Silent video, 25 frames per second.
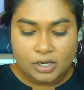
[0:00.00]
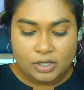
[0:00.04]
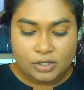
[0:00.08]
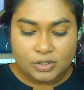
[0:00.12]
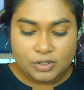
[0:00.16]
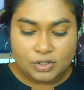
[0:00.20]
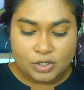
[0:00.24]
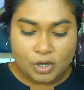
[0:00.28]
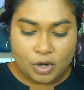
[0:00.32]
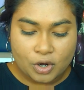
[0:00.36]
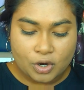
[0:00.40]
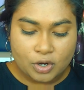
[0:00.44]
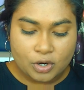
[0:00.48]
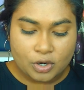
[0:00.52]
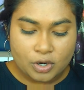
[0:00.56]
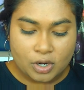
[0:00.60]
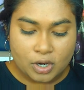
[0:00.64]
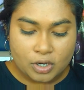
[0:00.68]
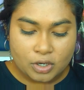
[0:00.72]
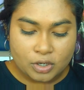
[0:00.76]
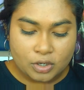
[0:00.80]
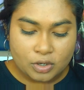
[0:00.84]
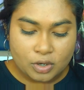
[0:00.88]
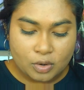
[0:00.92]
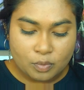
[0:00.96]
So
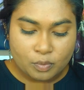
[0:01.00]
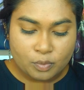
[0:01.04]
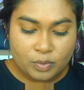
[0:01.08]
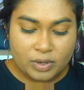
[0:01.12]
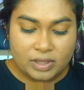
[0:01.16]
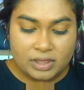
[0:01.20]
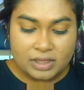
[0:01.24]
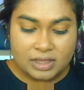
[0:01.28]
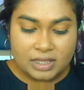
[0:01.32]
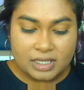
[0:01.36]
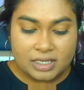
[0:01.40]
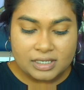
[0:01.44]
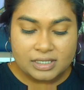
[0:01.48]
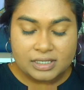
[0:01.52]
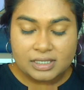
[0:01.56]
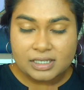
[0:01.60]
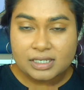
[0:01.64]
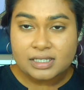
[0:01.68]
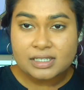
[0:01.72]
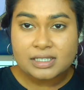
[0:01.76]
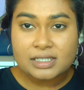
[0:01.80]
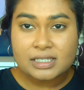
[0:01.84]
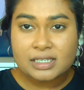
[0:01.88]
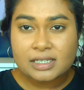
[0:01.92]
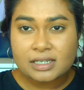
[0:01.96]
with this
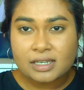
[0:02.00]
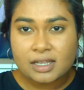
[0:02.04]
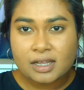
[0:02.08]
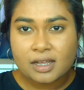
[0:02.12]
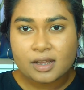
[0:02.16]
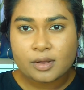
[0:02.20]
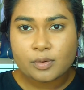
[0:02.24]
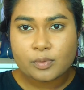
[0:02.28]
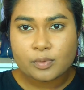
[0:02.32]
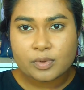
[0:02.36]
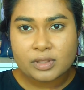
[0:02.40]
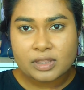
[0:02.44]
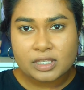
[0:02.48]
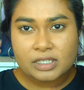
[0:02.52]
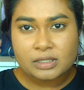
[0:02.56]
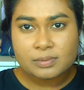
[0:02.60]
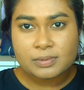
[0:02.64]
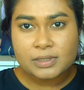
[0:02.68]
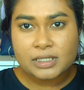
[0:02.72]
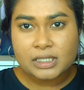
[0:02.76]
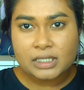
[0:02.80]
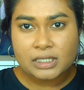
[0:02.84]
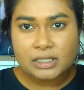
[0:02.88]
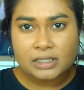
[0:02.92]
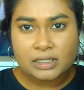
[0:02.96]
concealer, with this
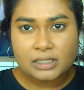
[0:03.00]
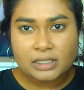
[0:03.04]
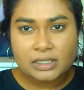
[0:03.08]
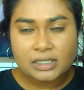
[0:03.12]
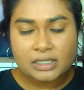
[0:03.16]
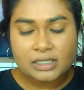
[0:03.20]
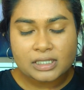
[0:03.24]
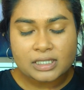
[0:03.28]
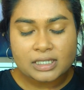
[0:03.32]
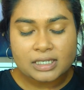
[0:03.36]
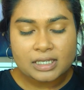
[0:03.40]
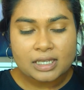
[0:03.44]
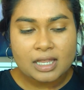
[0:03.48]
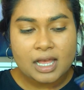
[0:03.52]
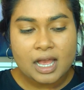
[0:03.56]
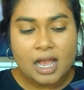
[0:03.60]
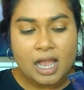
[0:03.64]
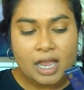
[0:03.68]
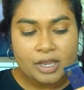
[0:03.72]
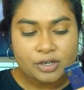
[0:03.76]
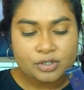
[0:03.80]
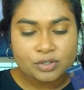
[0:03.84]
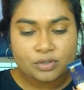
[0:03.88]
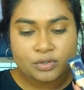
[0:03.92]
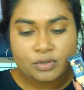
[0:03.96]
particular concealer,
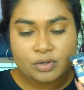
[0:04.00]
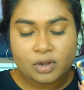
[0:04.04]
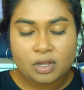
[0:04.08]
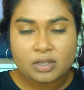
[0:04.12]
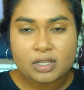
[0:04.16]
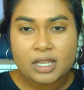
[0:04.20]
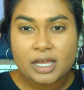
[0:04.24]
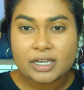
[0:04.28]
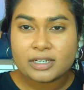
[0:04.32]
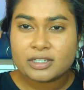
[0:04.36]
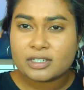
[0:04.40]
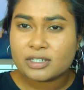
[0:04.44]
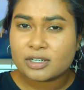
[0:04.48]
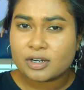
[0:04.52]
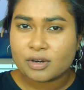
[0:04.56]
I do not like to